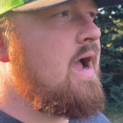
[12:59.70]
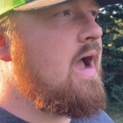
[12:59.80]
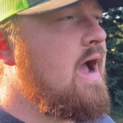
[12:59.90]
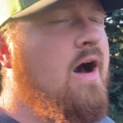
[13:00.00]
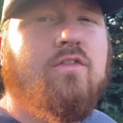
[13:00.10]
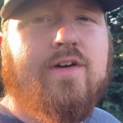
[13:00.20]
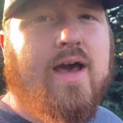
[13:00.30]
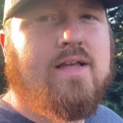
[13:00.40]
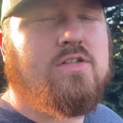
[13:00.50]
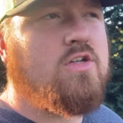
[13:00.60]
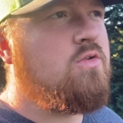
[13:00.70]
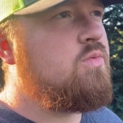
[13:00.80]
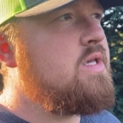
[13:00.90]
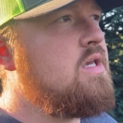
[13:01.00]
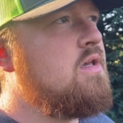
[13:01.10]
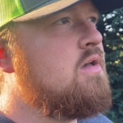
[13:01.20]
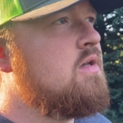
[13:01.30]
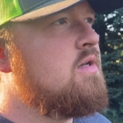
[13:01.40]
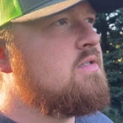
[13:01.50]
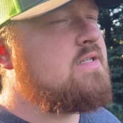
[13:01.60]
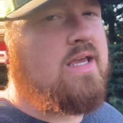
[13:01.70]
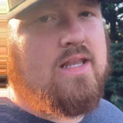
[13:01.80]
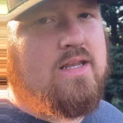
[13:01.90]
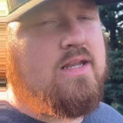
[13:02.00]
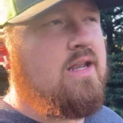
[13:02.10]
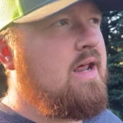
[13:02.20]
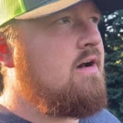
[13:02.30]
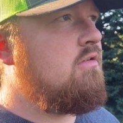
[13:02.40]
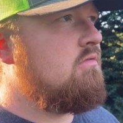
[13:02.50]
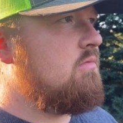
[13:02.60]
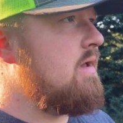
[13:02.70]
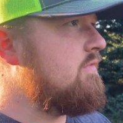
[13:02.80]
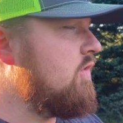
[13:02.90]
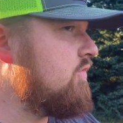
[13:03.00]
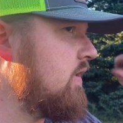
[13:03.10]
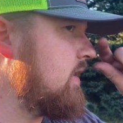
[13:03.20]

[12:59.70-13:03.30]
how fast could we take it in and out? We have the overhead